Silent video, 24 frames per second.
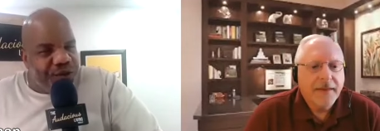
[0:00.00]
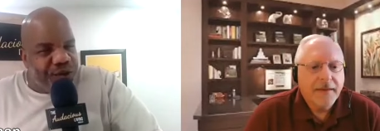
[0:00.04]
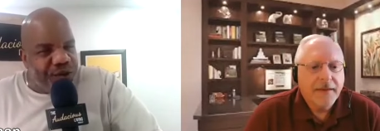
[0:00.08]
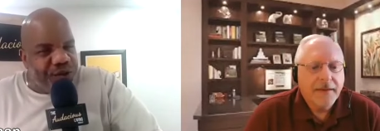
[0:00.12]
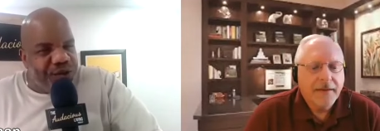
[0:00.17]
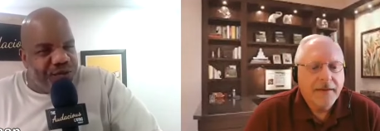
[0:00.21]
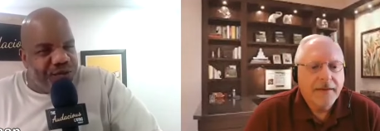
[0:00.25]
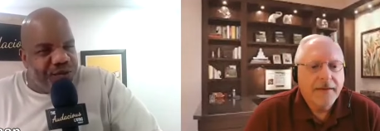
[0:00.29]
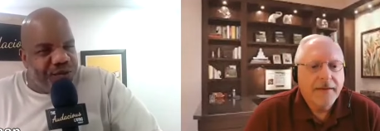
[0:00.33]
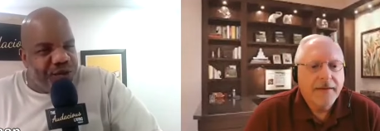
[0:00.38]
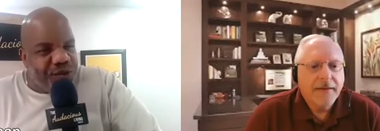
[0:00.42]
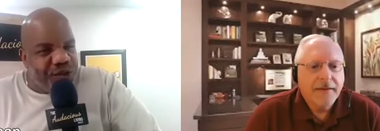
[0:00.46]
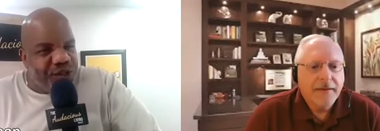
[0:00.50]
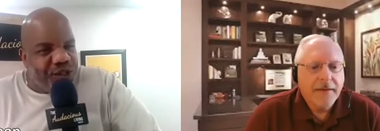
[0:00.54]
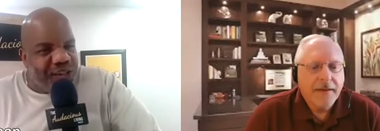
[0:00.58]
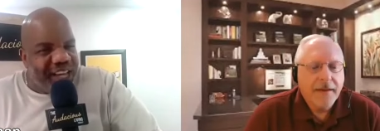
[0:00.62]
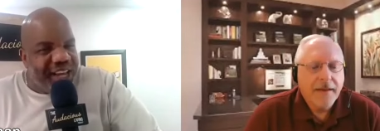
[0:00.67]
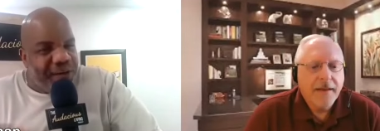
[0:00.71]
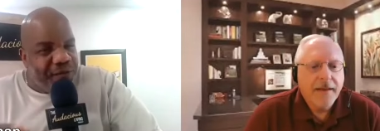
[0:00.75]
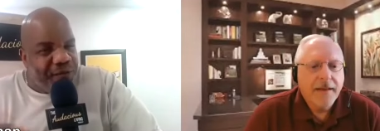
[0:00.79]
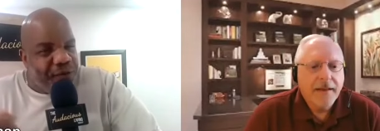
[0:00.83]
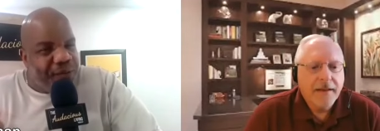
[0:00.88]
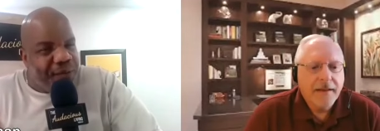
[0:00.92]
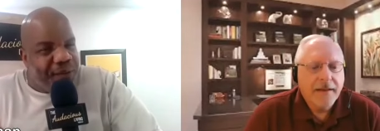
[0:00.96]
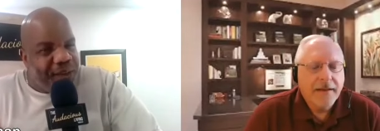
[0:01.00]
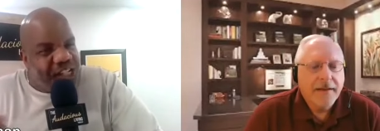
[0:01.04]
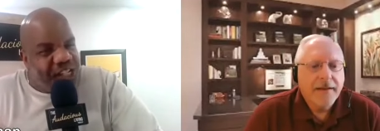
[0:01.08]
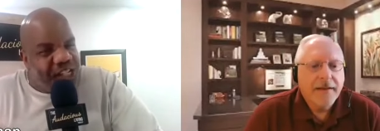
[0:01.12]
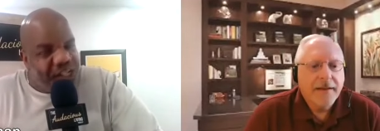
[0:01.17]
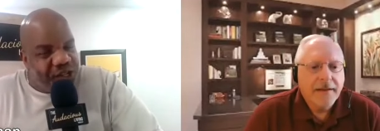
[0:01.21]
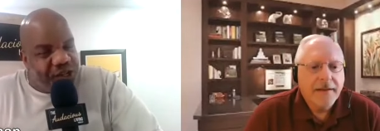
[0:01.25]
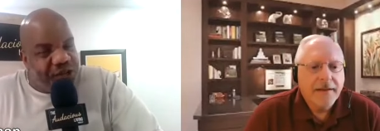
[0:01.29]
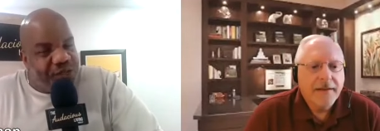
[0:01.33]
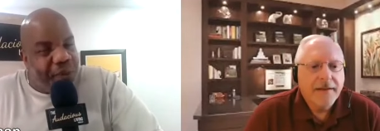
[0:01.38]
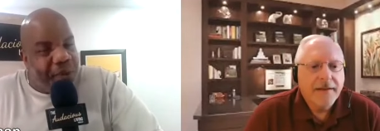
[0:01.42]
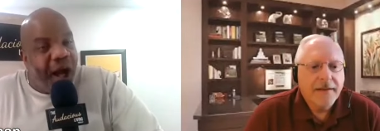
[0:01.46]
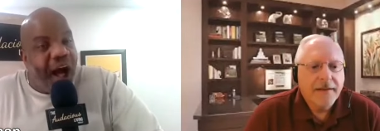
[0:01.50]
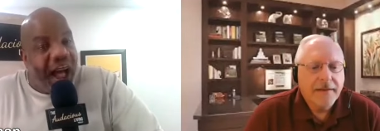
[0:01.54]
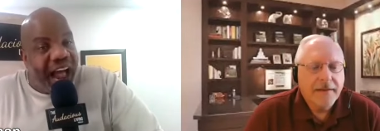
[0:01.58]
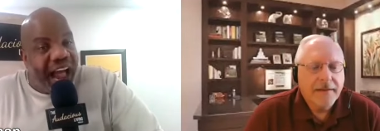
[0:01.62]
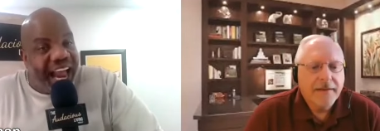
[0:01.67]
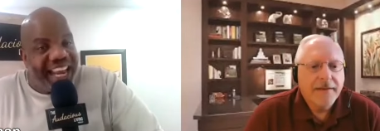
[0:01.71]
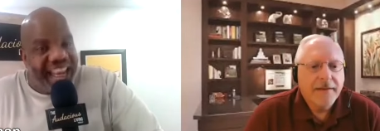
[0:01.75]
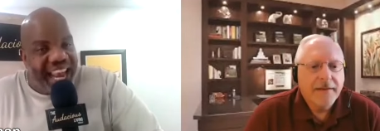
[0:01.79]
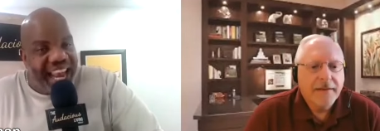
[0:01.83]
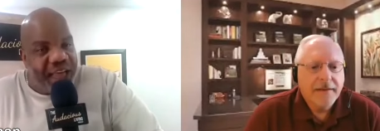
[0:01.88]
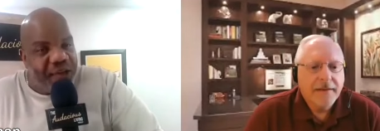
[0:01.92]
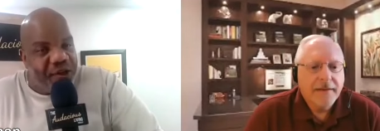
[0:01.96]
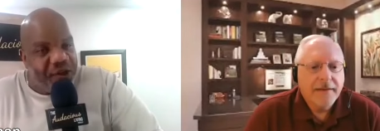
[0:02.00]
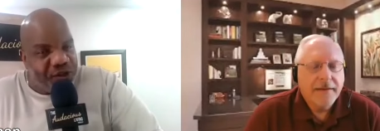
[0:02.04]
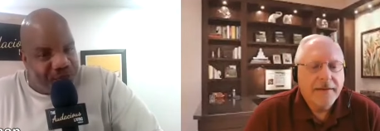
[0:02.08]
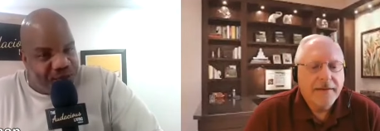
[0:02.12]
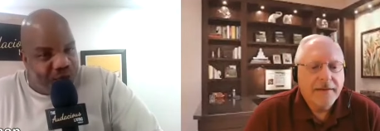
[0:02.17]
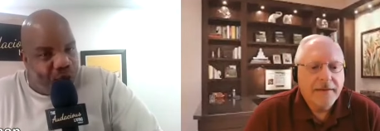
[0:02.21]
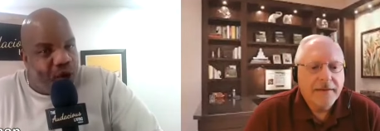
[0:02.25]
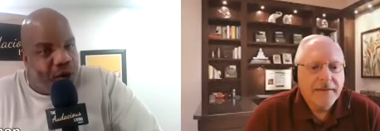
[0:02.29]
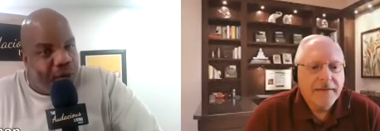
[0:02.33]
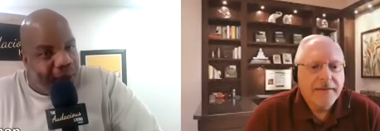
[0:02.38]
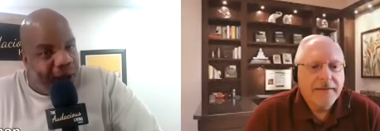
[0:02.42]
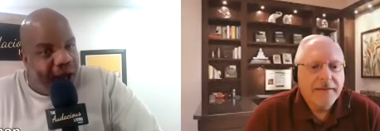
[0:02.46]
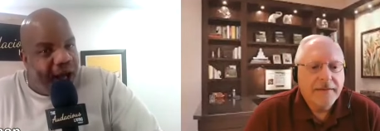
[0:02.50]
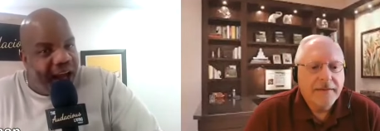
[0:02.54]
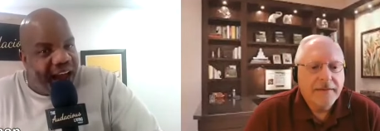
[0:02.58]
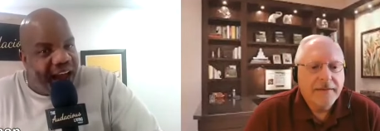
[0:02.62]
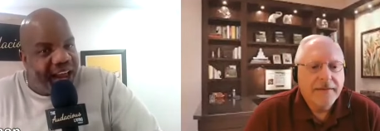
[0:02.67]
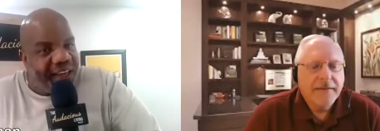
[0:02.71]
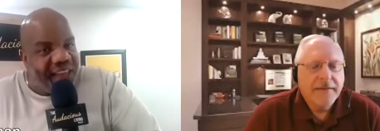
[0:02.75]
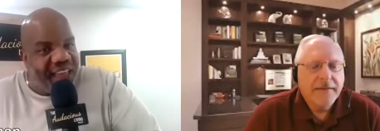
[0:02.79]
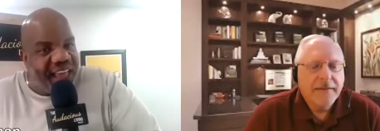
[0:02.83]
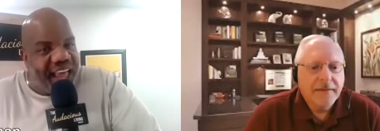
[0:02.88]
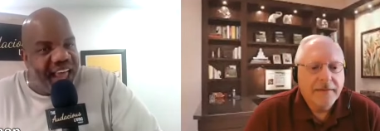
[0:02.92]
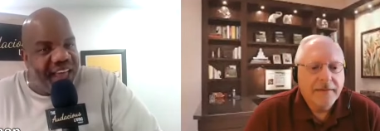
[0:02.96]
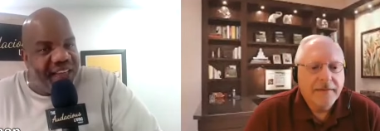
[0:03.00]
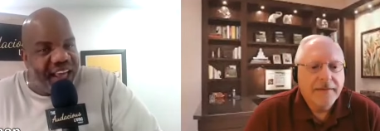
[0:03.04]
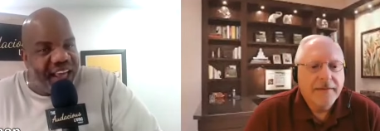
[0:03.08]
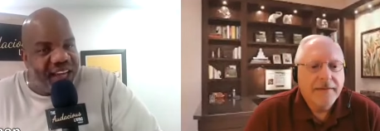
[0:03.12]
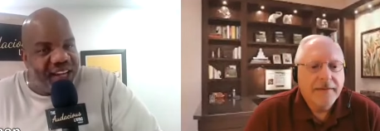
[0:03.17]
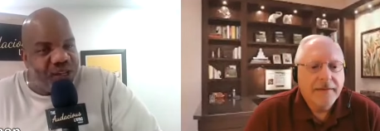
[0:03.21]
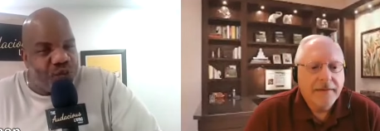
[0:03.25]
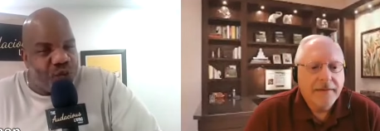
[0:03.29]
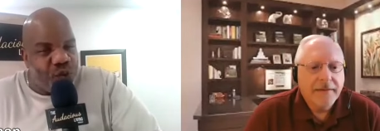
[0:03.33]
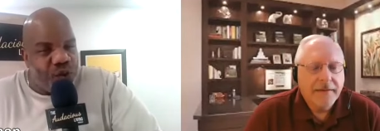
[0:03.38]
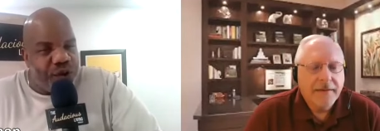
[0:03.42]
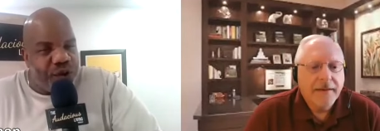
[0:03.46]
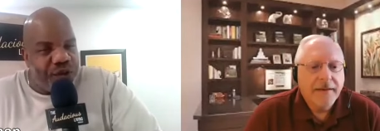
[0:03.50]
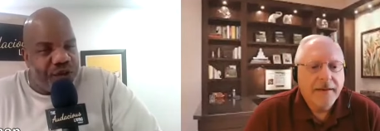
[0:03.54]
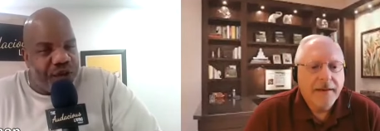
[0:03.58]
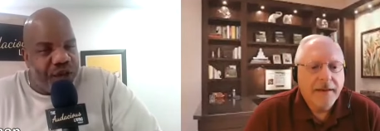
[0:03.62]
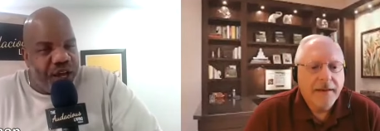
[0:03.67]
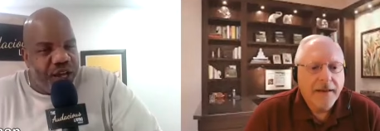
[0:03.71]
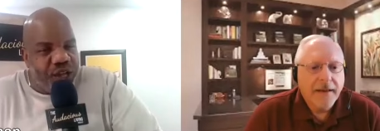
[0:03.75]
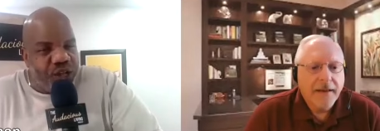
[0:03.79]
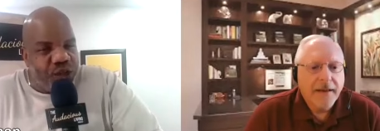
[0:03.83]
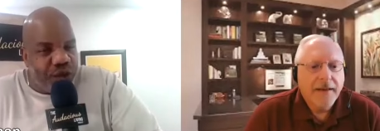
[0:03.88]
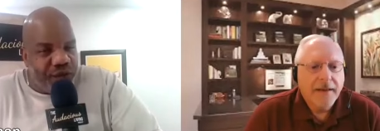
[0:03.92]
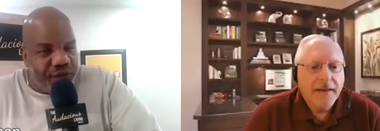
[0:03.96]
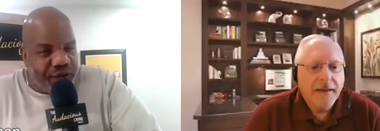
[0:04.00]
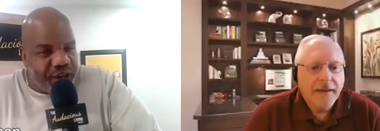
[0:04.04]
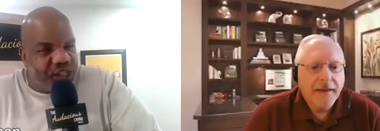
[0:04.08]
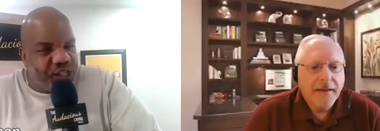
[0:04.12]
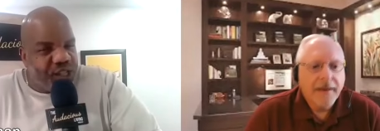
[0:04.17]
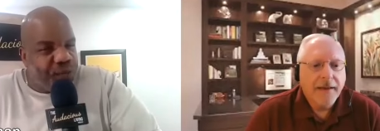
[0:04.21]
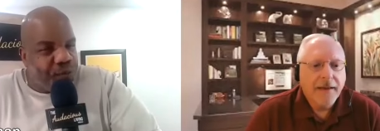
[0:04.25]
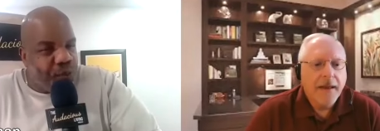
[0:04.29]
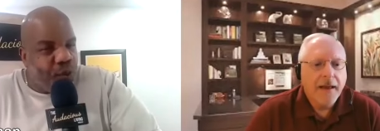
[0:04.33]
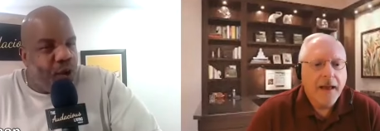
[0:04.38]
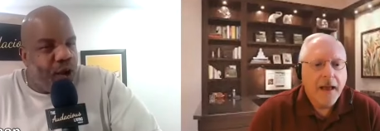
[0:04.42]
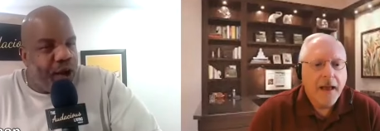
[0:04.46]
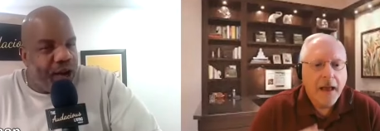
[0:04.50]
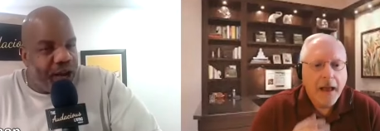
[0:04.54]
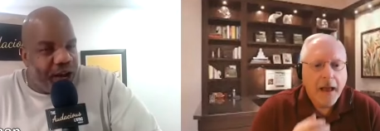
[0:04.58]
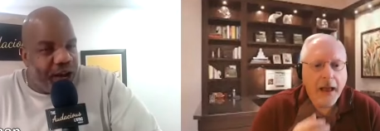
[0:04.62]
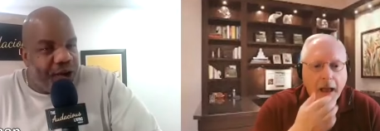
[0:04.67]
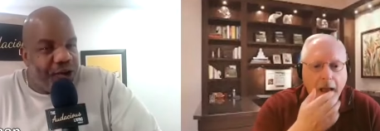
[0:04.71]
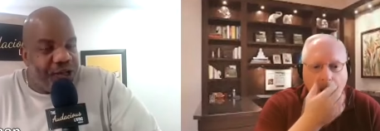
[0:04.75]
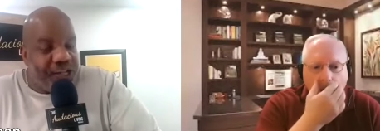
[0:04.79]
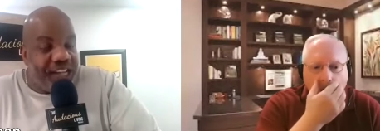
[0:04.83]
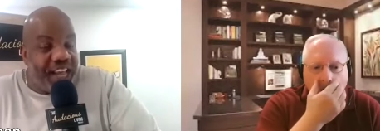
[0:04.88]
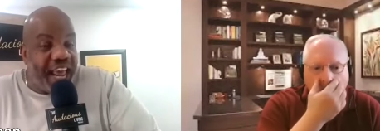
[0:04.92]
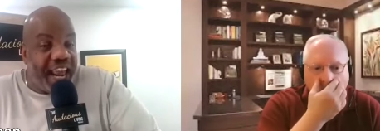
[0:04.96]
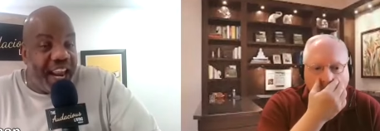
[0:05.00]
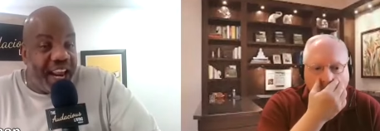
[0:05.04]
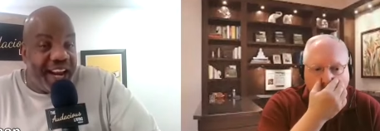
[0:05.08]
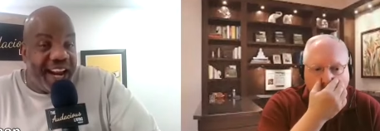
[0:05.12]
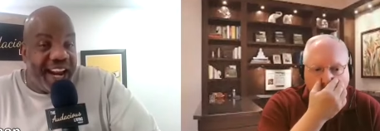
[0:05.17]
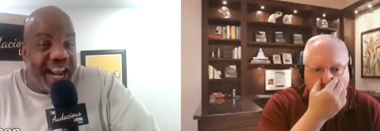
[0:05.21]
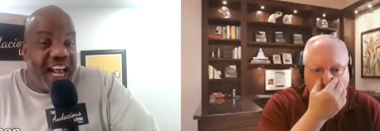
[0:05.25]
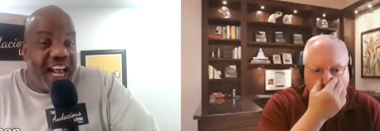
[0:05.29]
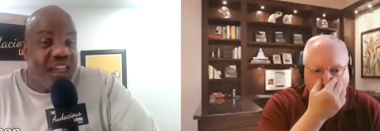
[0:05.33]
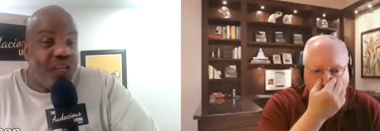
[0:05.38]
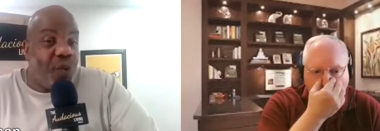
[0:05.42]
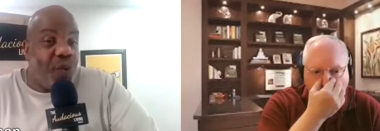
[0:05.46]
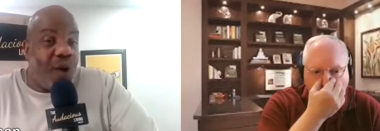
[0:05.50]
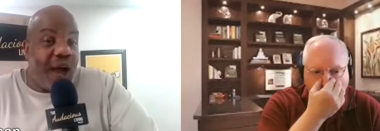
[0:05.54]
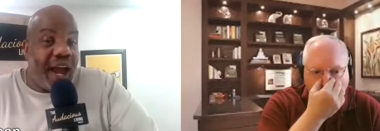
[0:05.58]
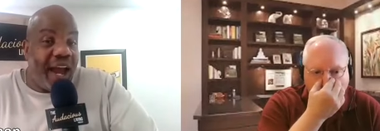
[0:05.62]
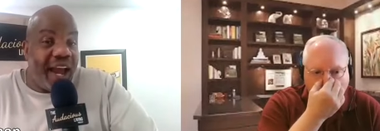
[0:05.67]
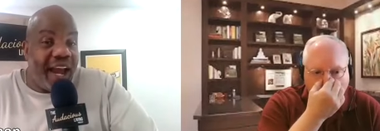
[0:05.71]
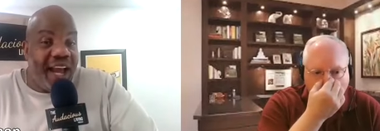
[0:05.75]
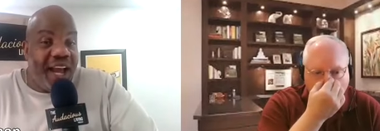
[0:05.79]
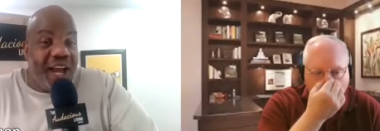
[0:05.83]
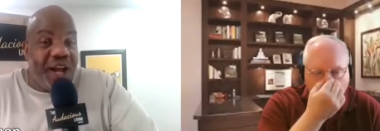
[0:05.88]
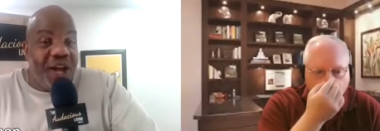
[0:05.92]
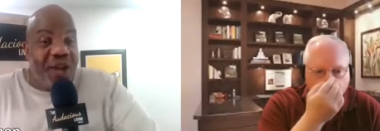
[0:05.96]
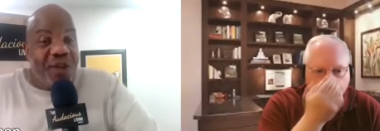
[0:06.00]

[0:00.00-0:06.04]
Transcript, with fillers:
Speaker 1: there's there's information there's behind that there's more behind that that's worth sort of exploring and understanding and that's why